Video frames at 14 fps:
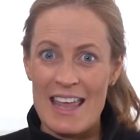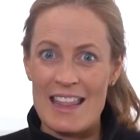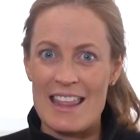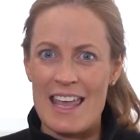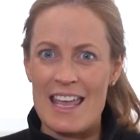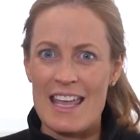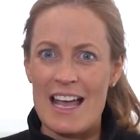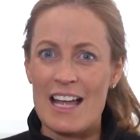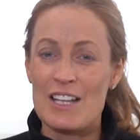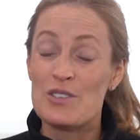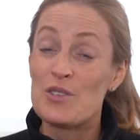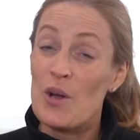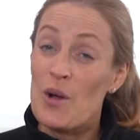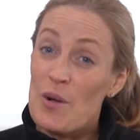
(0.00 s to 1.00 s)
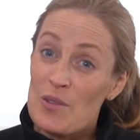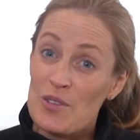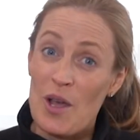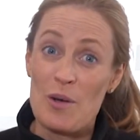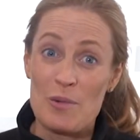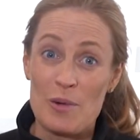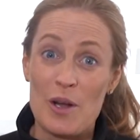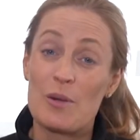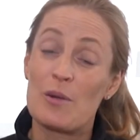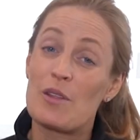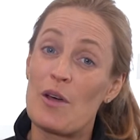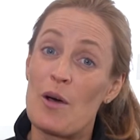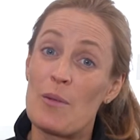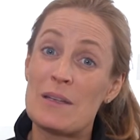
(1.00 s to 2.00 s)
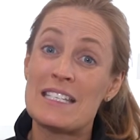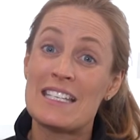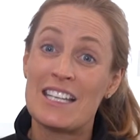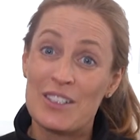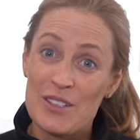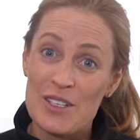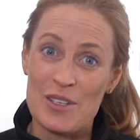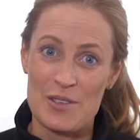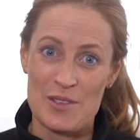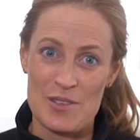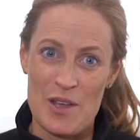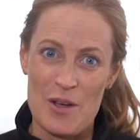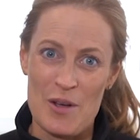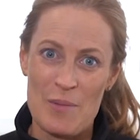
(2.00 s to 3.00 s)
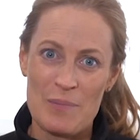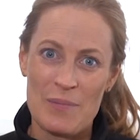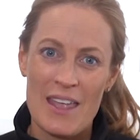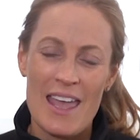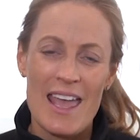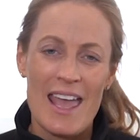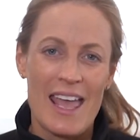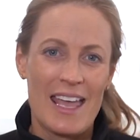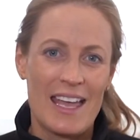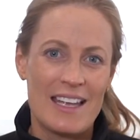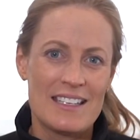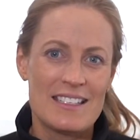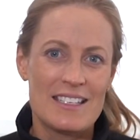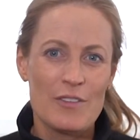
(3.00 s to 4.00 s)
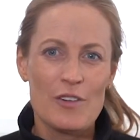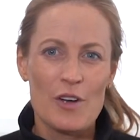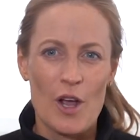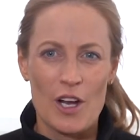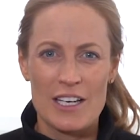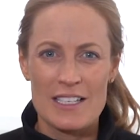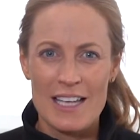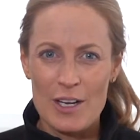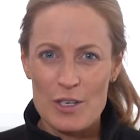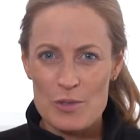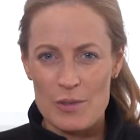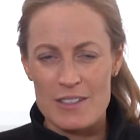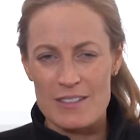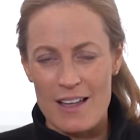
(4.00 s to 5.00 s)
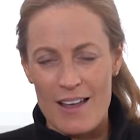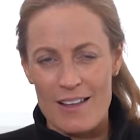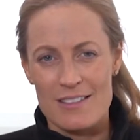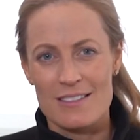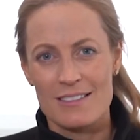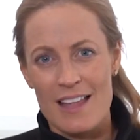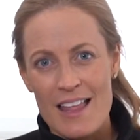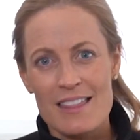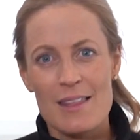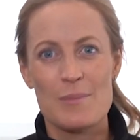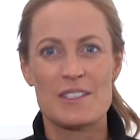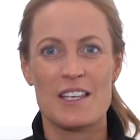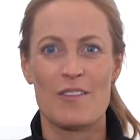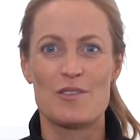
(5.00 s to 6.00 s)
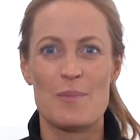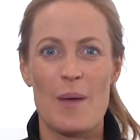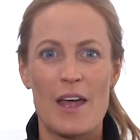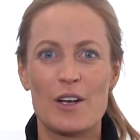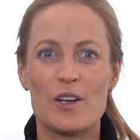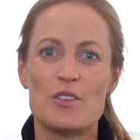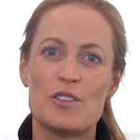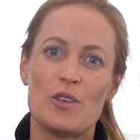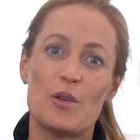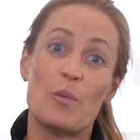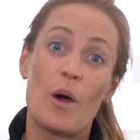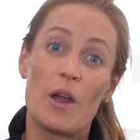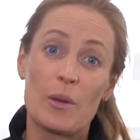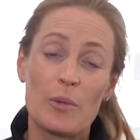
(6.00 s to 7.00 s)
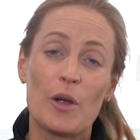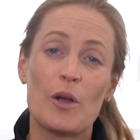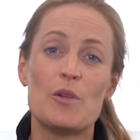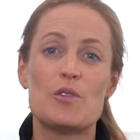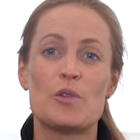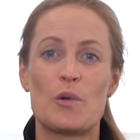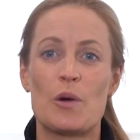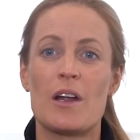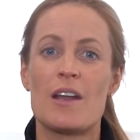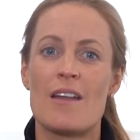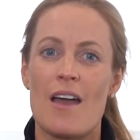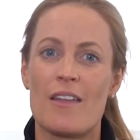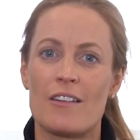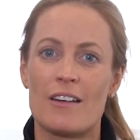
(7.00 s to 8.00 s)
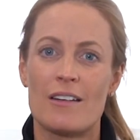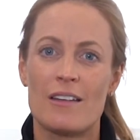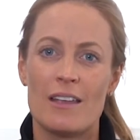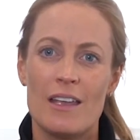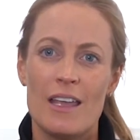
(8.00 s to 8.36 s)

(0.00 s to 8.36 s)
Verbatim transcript: They don't all work with all materials, though, and different architectural styles lend themselves better to one approach or another.